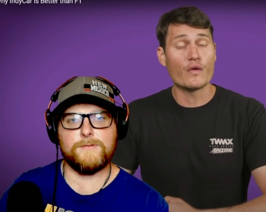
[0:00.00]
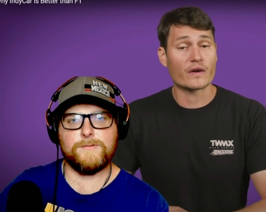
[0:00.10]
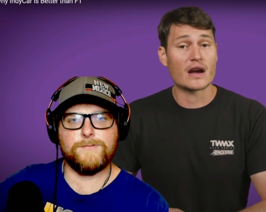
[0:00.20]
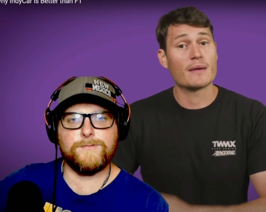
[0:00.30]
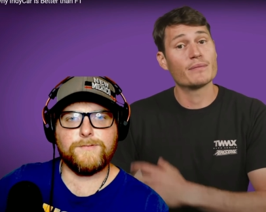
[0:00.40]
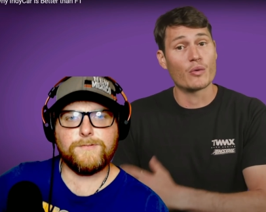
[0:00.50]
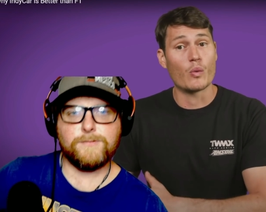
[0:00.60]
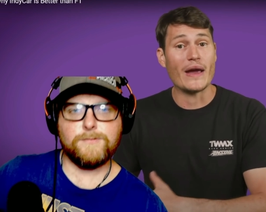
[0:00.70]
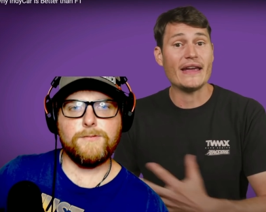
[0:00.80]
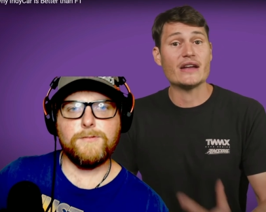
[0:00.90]
Speaker 1: overcome the
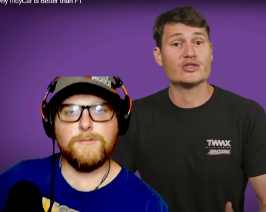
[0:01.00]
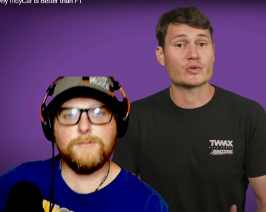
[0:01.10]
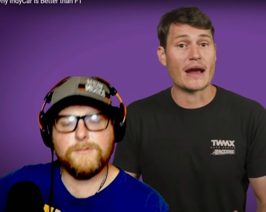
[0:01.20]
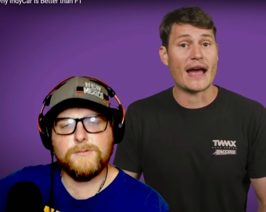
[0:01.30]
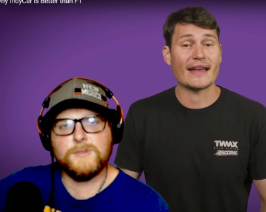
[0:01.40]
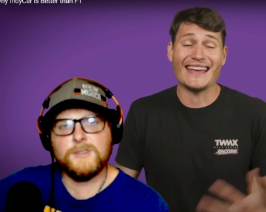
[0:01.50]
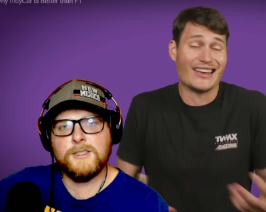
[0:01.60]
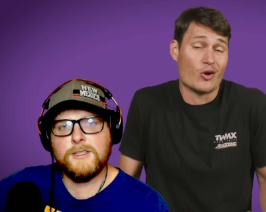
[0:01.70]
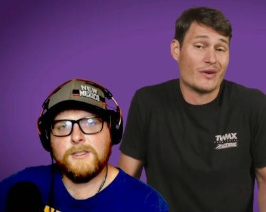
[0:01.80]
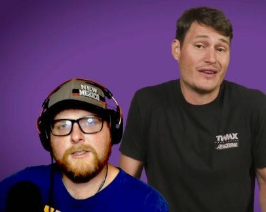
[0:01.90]
weight and drag
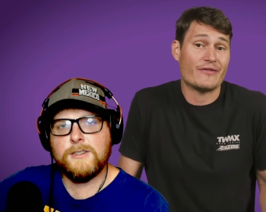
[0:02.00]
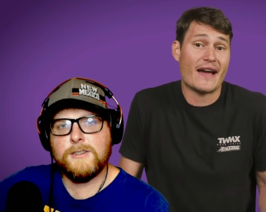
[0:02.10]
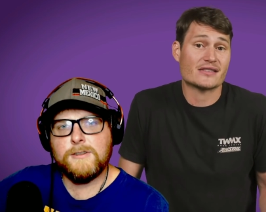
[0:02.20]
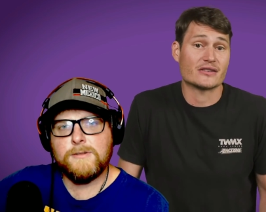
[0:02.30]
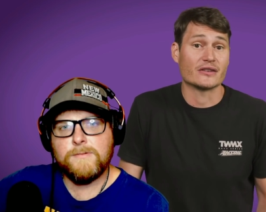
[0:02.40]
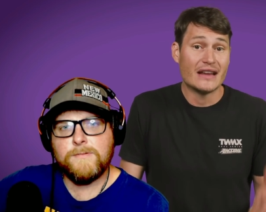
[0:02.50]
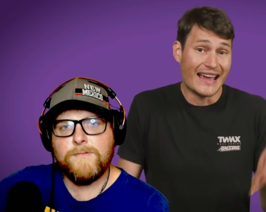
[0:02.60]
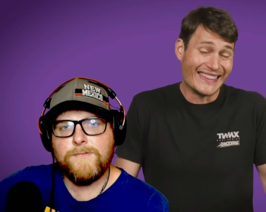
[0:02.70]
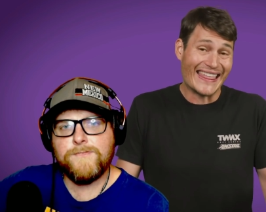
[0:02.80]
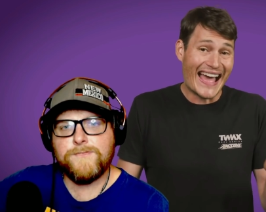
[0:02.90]
and go any faster,
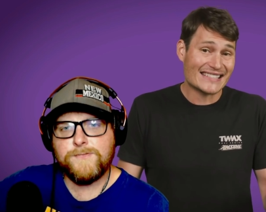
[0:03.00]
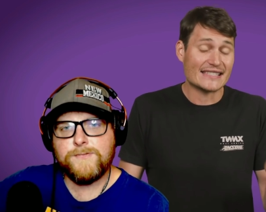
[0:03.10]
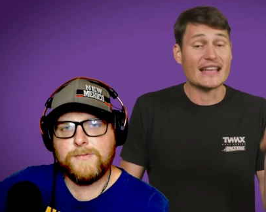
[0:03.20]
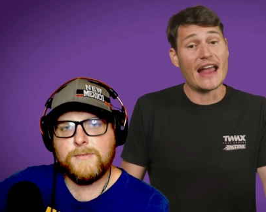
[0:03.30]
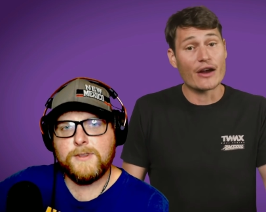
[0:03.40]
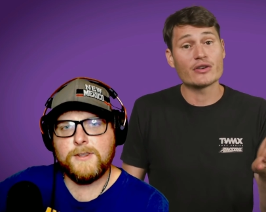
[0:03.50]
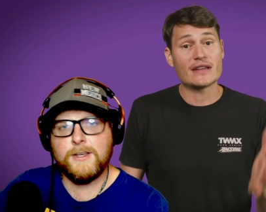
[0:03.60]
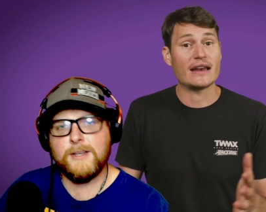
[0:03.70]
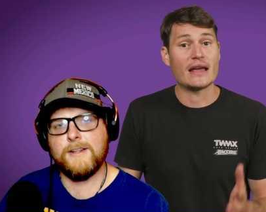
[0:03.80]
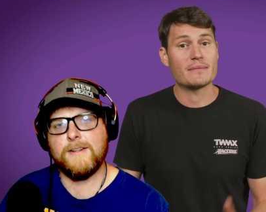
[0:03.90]
and that's the
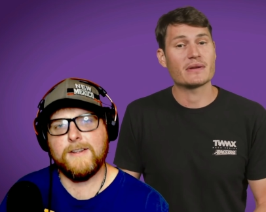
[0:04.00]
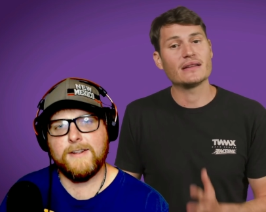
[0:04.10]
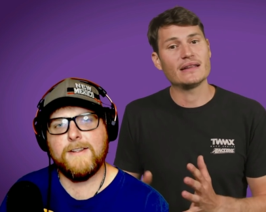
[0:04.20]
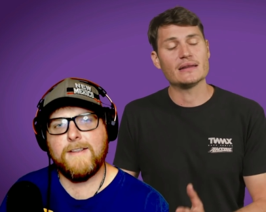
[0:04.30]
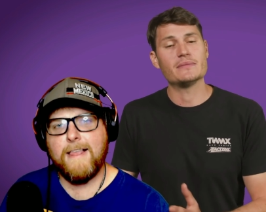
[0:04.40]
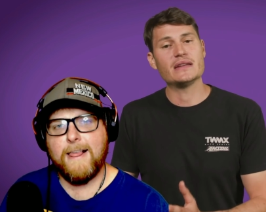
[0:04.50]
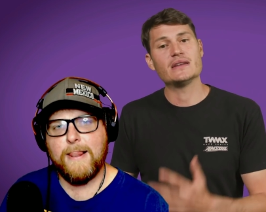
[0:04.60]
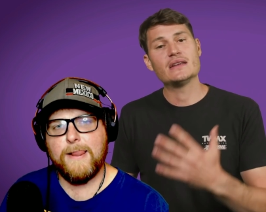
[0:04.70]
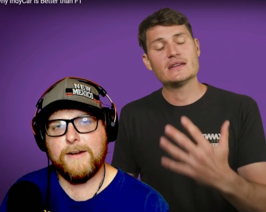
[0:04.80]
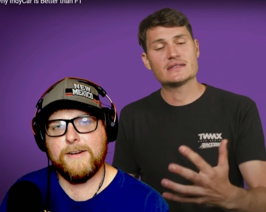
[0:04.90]
aerodynamically
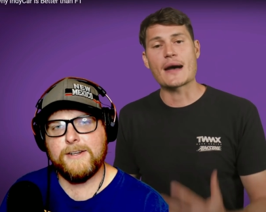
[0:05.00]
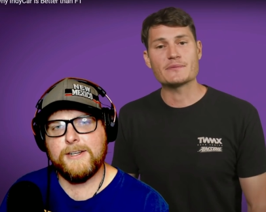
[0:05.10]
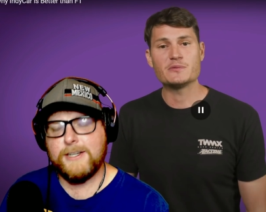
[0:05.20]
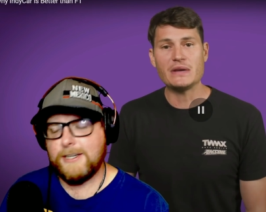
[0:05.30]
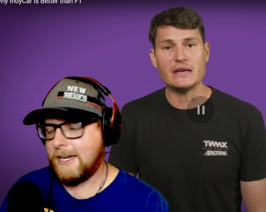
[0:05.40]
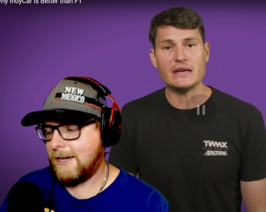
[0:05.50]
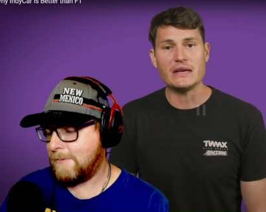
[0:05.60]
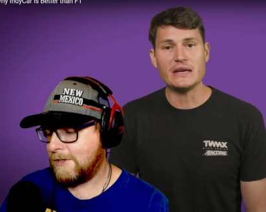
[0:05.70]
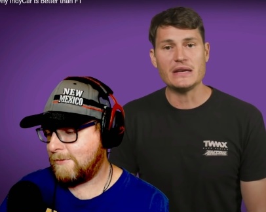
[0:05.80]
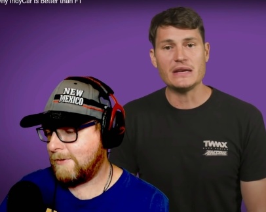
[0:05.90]
limited top speed. Yeah,
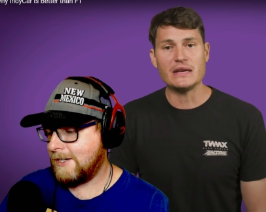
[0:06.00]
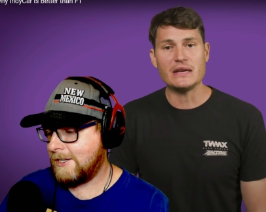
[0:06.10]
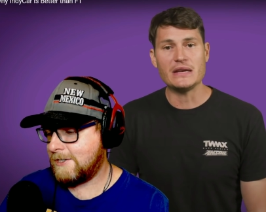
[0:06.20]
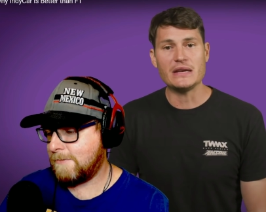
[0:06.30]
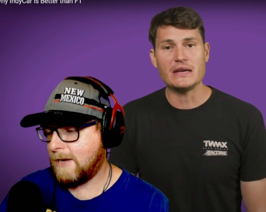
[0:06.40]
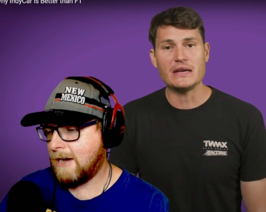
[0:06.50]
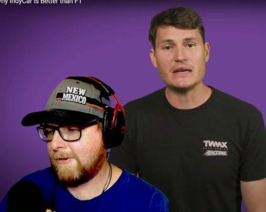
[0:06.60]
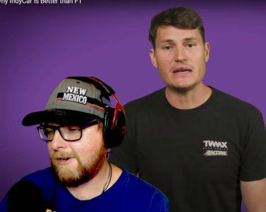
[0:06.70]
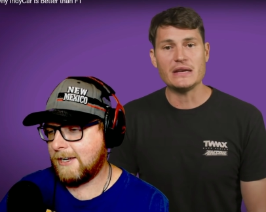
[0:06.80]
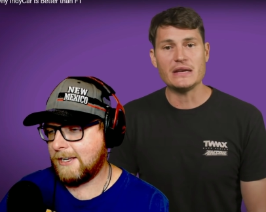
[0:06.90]
Speaker 2: between engine
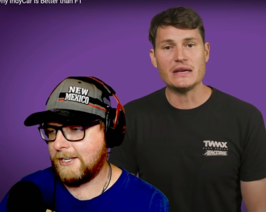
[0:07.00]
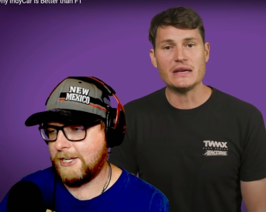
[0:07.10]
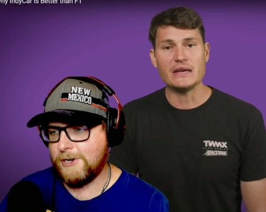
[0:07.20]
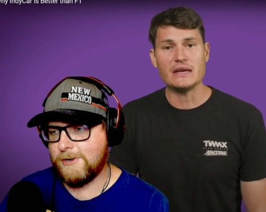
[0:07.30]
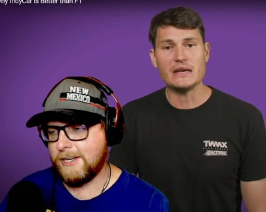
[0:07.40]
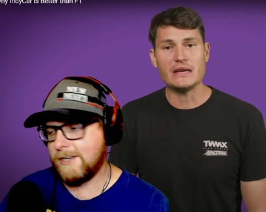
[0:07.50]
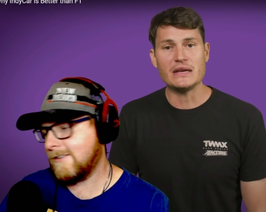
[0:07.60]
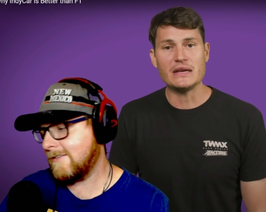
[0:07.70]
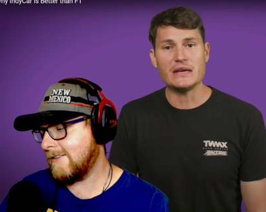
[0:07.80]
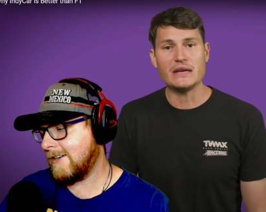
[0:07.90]
power and gearing,
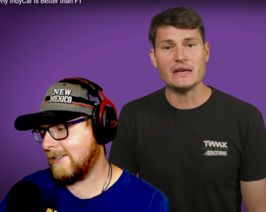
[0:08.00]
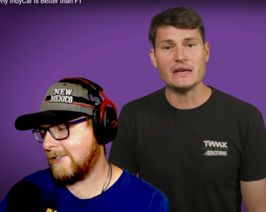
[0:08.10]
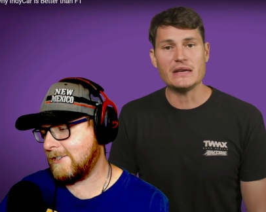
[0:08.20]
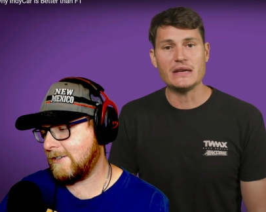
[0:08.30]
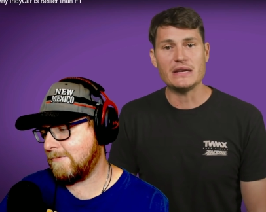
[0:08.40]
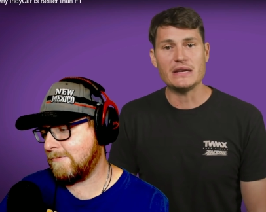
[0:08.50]
uh, there's a